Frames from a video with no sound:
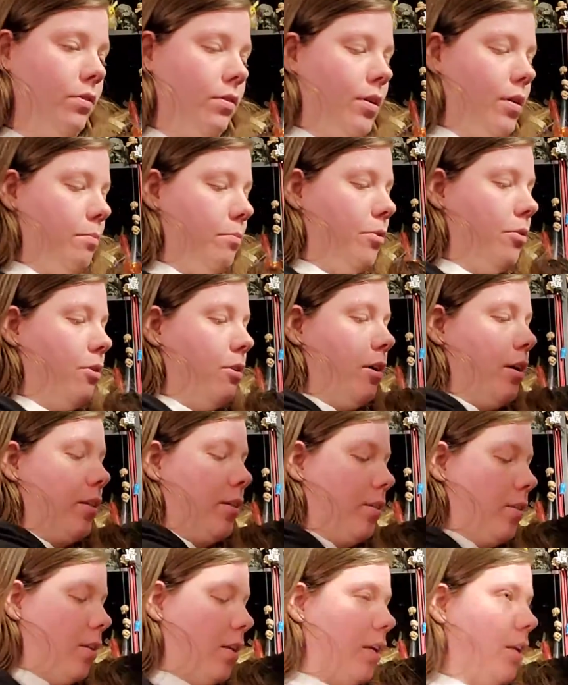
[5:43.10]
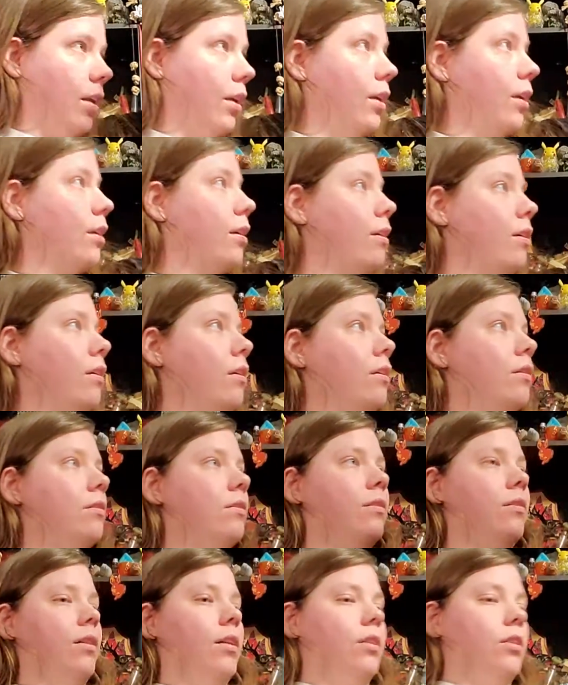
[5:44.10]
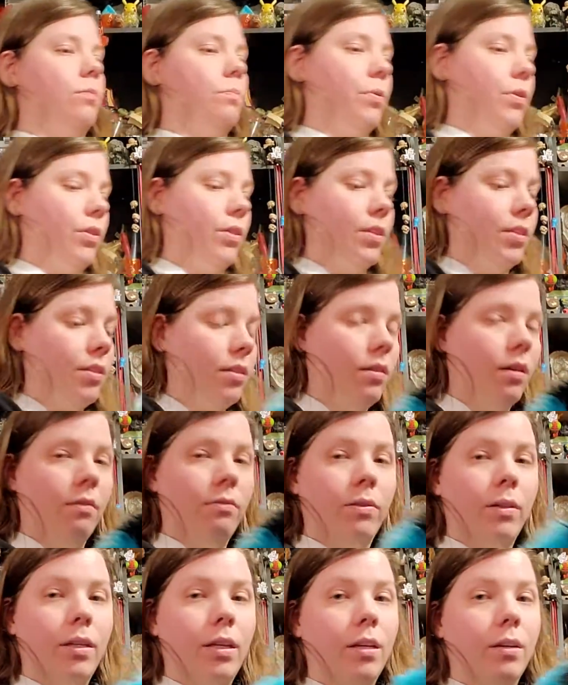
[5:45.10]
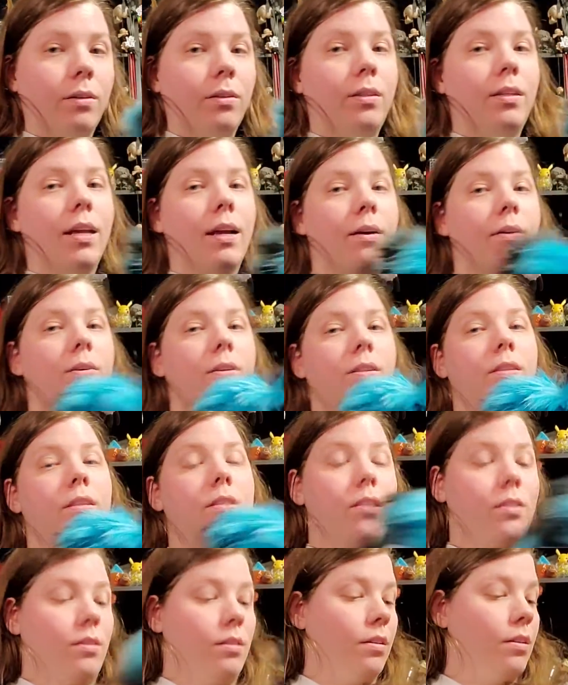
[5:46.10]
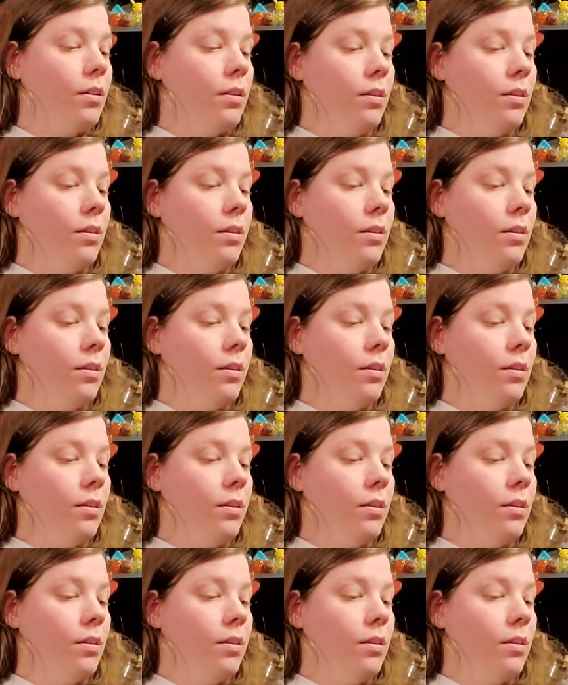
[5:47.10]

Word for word: at procrastinating. So let's put this lovely hood down. This